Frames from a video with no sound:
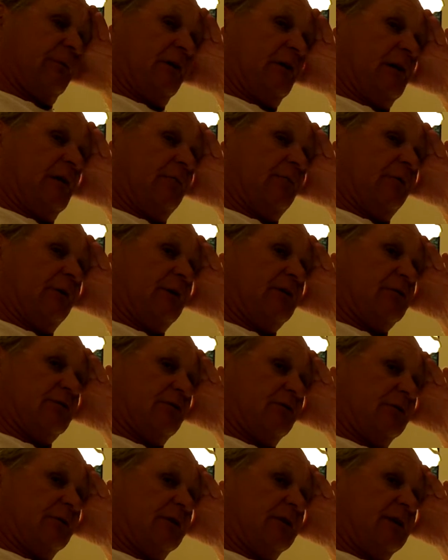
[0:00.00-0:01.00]
the
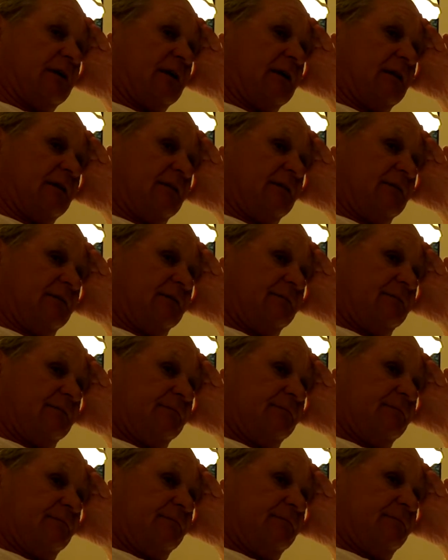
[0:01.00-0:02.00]
operation on the 10th.
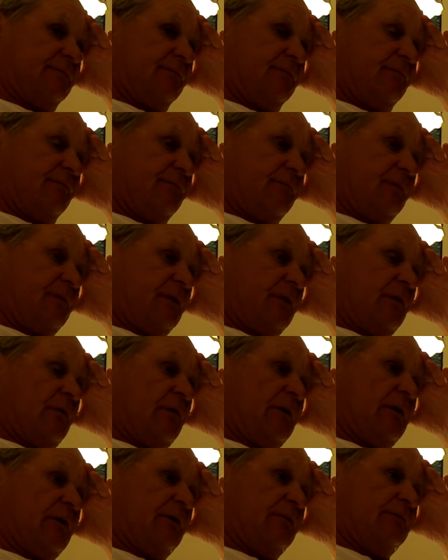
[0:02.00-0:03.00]

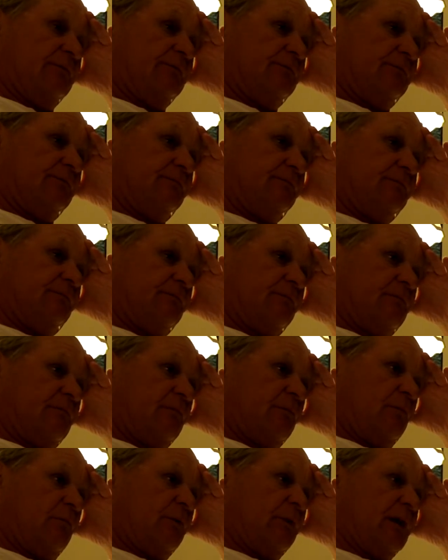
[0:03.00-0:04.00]
Well,
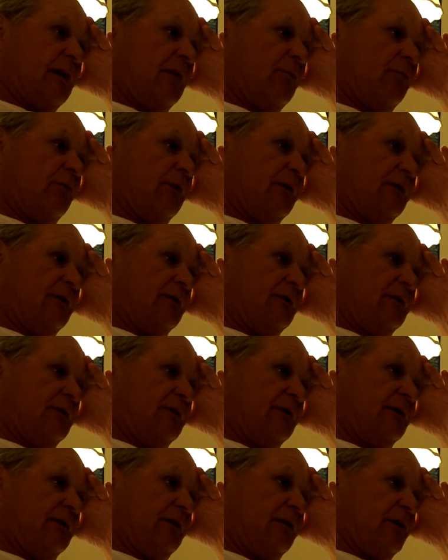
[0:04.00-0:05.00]
when I went
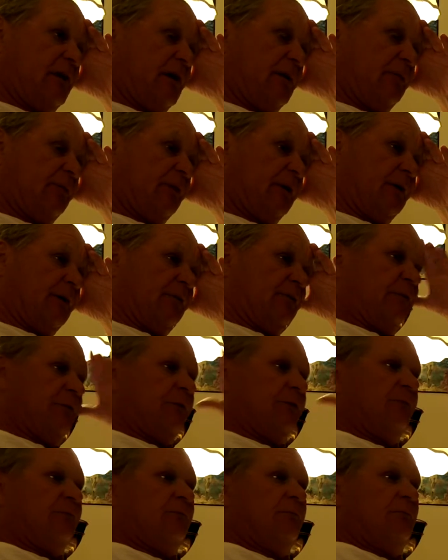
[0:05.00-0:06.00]
in the operating
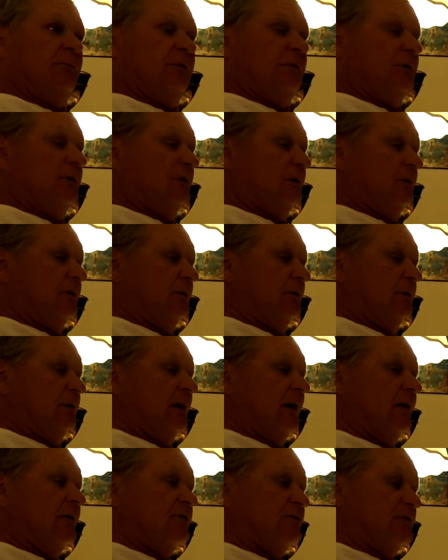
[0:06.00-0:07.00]
room,
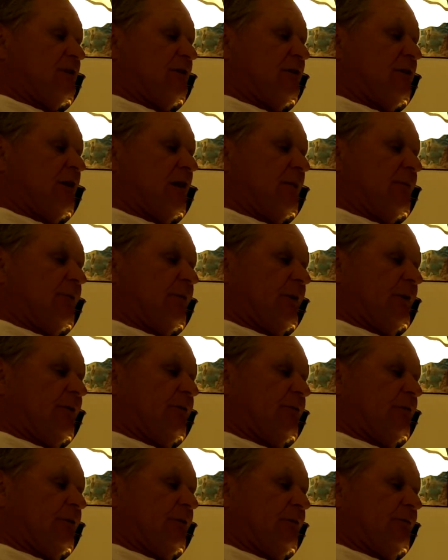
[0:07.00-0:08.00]
I was in the
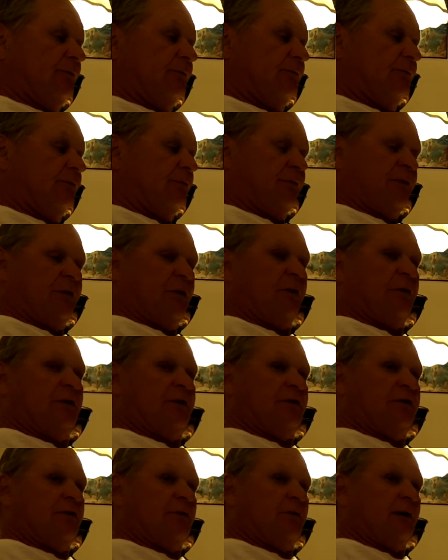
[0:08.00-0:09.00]
operating room for
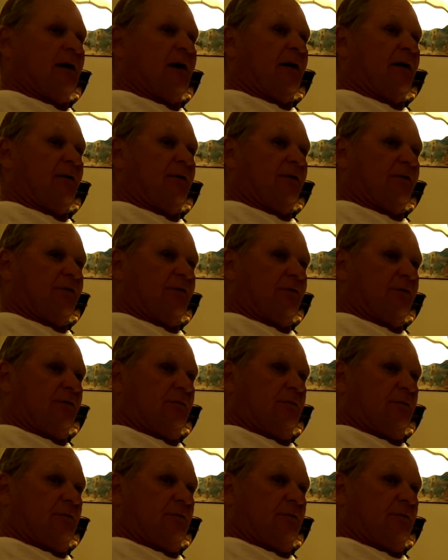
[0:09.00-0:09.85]
32 hours,